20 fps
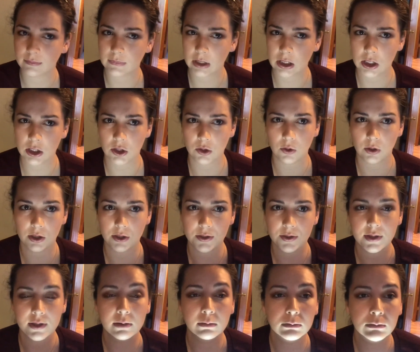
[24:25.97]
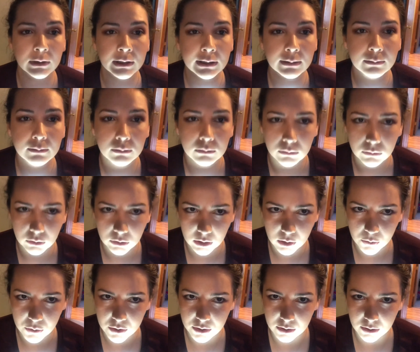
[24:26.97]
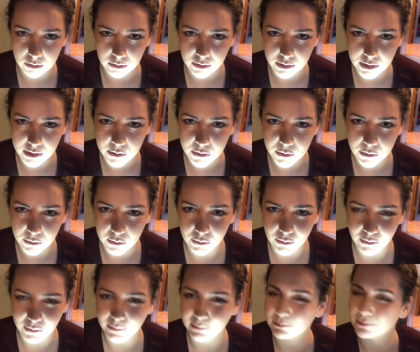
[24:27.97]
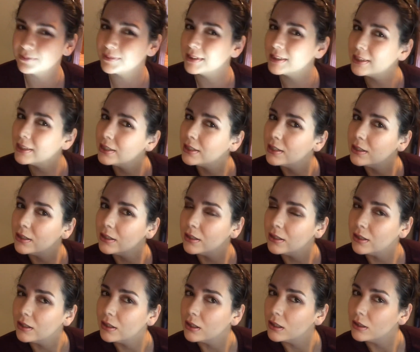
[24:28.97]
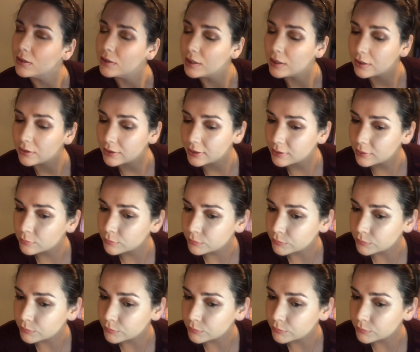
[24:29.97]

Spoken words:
That's so hard to see. Look at Ghost Stories. Oh. But like,